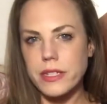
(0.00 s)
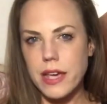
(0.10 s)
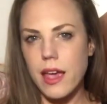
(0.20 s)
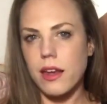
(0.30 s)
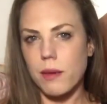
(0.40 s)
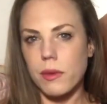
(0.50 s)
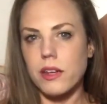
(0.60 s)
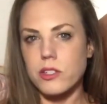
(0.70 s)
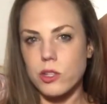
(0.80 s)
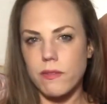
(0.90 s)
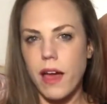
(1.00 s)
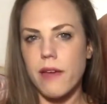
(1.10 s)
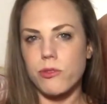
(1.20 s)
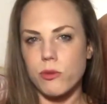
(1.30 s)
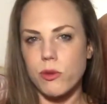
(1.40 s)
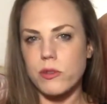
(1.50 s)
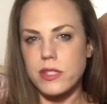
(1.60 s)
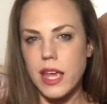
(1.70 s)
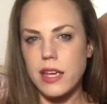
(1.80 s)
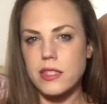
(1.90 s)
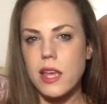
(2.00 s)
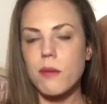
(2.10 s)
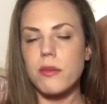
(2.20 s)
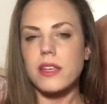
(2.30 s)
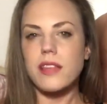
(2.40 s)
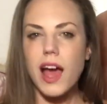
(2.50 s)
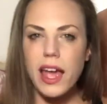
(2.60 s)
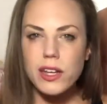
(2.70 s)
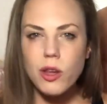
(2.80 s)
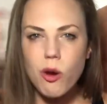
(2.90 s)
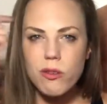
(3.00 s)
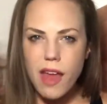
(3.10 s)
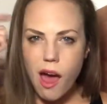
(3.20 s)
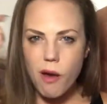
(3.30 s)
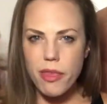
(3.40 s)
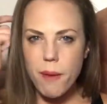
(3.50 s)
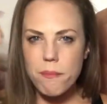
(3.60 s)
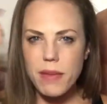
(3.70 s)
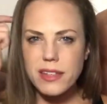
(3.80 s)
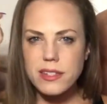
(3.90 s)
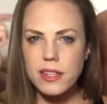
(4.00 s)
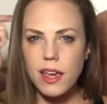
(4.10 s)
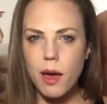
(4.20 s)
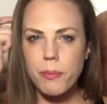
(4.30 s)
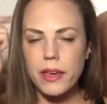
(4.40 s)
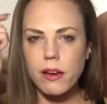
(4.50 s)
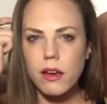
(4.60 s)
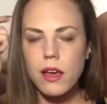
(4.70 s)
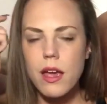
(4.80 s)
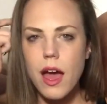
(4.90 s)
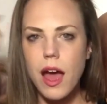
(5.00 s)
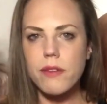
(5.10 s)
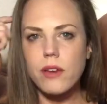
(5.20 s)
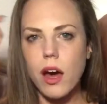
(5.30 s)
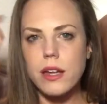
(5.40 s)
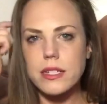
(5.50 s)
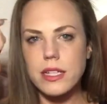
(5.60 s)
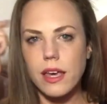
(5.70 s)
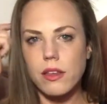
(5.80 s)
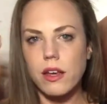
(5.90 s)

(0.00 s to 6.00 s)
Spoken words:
day, and I'm going to survive through those days because I know now that mentally up here, I've got it together.